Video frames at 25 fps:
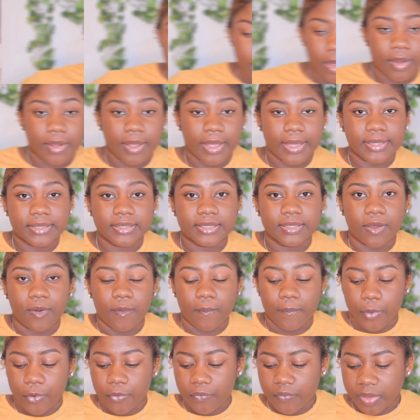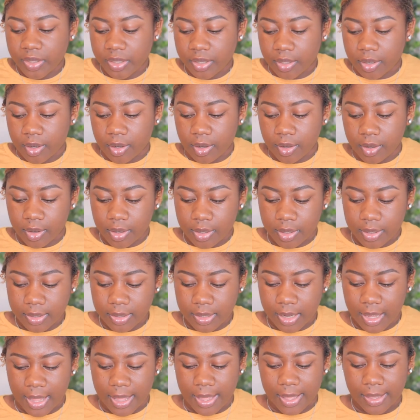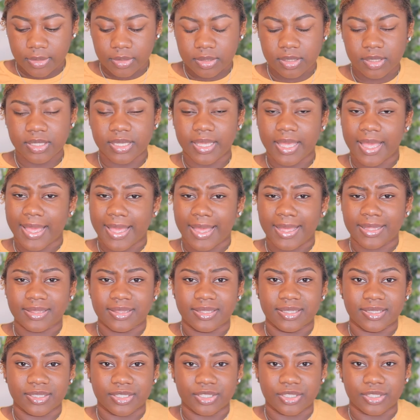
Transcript: Okay, so moving on. I actually had this